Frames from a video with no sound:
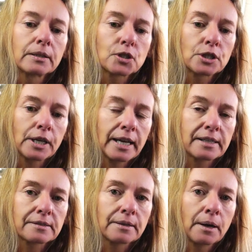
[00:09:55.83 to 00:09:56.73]
She
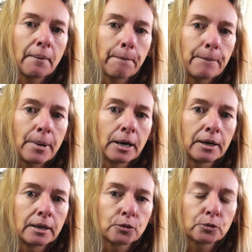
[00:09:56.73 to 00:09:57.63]
has a
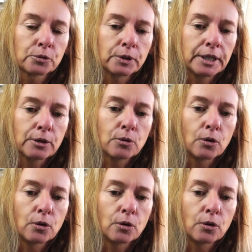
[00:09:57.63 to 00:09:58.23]
tutorial